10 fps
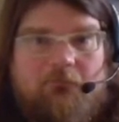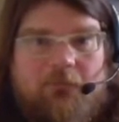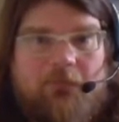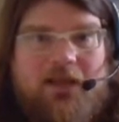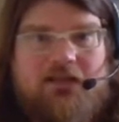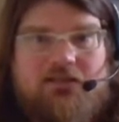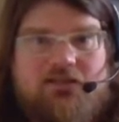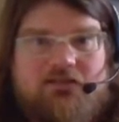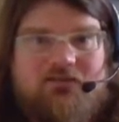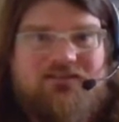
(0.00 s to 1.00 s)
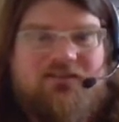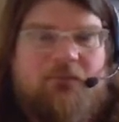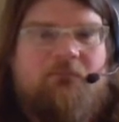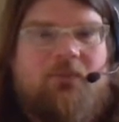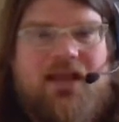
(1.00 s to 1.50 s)
that's
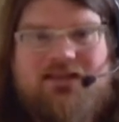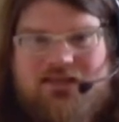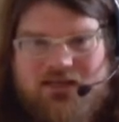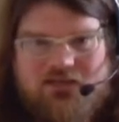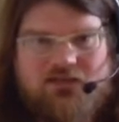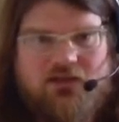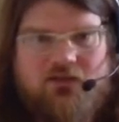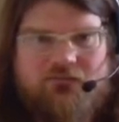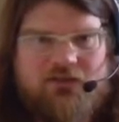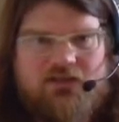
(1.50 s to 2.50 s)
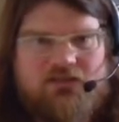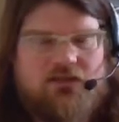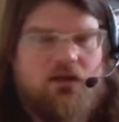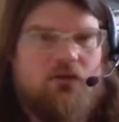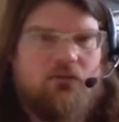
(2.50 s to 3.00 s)
the basics of this
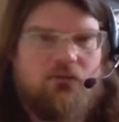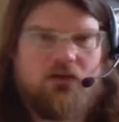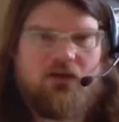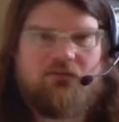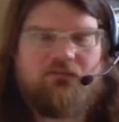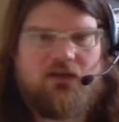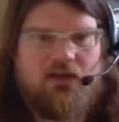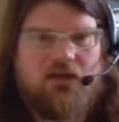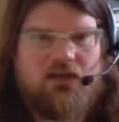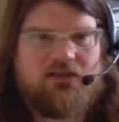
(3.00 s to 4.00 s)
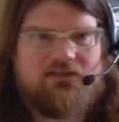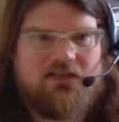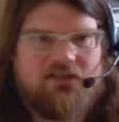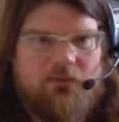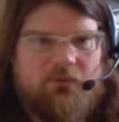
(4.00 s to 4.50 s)
whole kind of
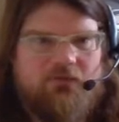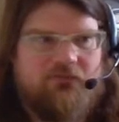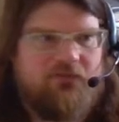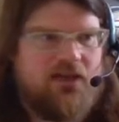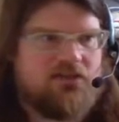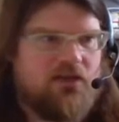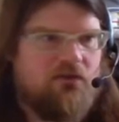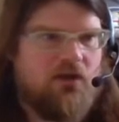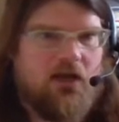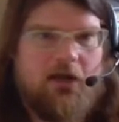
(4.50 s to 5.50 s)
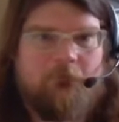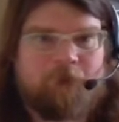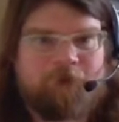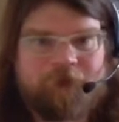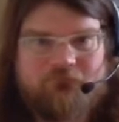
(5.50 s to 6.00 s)
setup and fiasco.
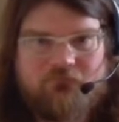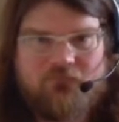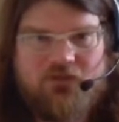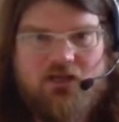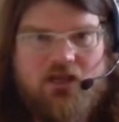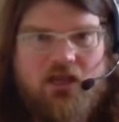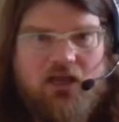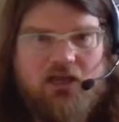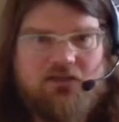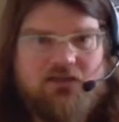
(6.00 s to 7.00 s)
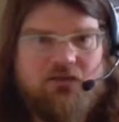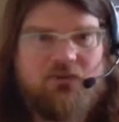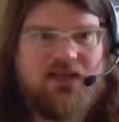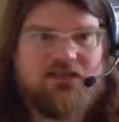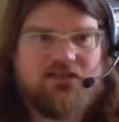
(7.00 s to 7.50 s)
So
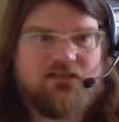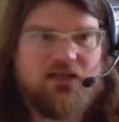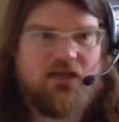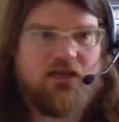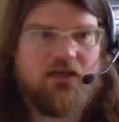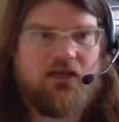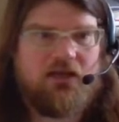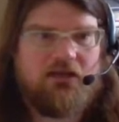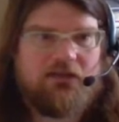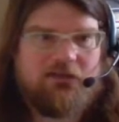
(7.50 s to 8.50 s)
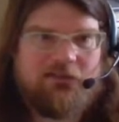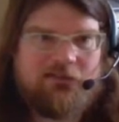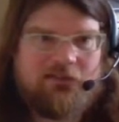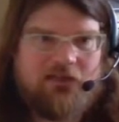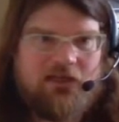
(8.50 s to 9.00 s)
let's talk
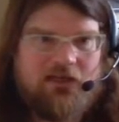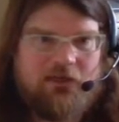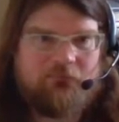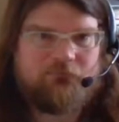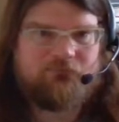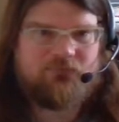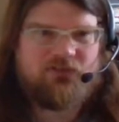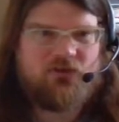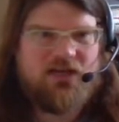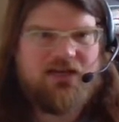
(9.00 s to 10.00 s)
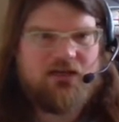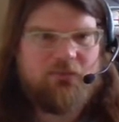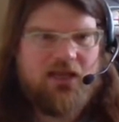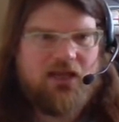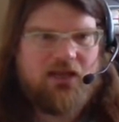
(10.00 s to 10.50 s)
a little
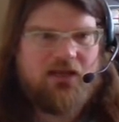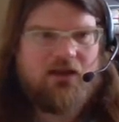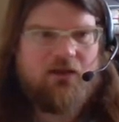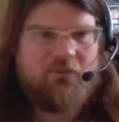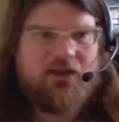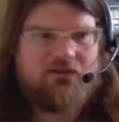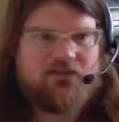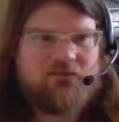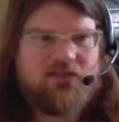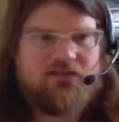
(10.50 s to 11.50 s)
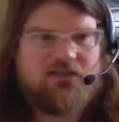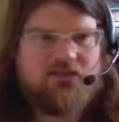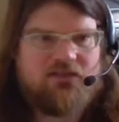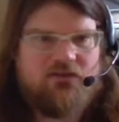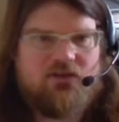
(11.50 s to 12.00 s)
bit now about some of these
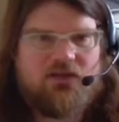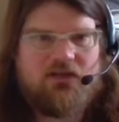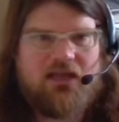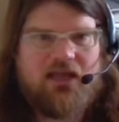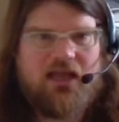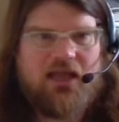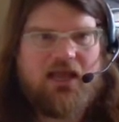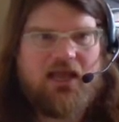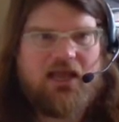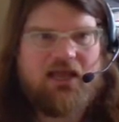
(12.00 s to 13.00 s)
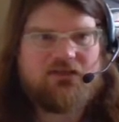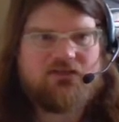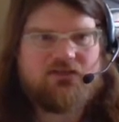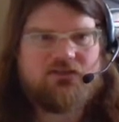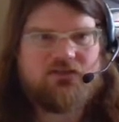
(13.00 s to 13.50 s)
things that you can
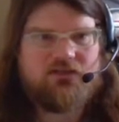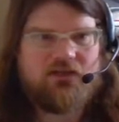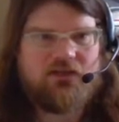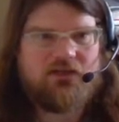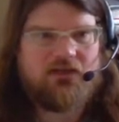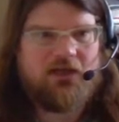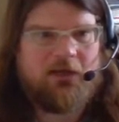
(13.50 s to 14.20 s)
add to the